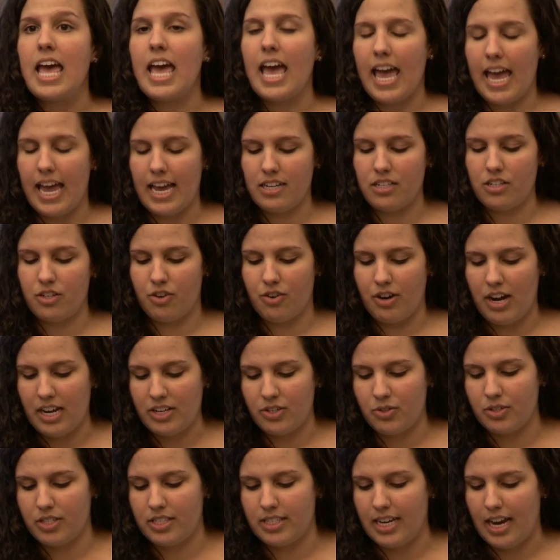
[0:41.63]
and a
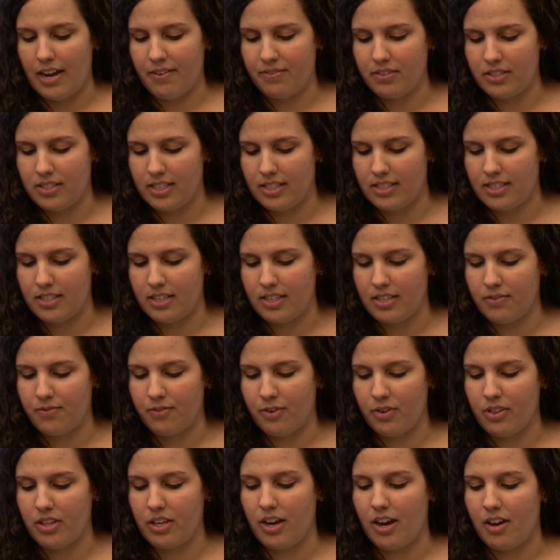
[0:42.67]
graduate staff assistant for
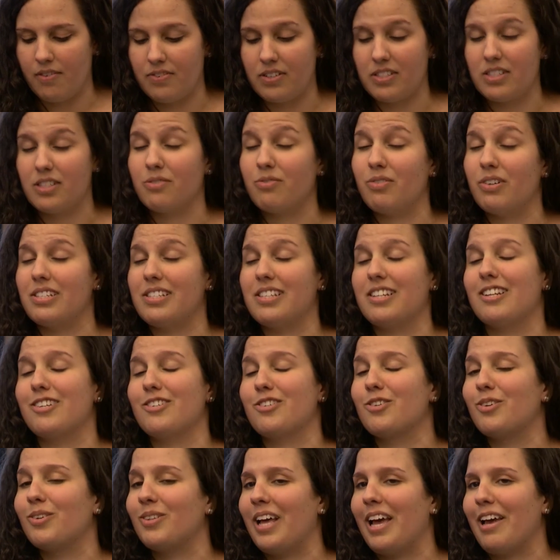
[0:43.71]
the Office of
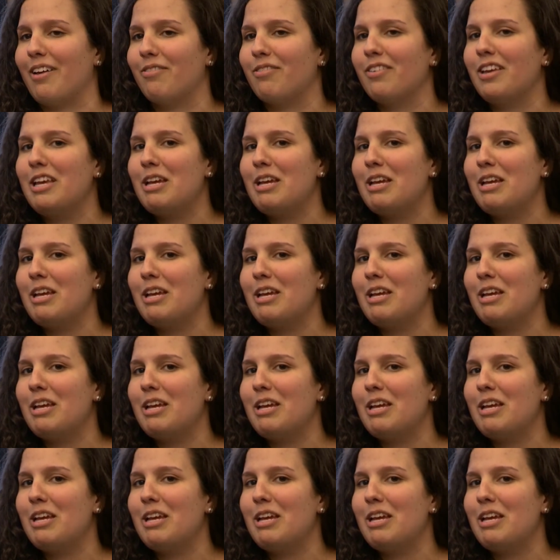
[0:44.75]
Residential Life.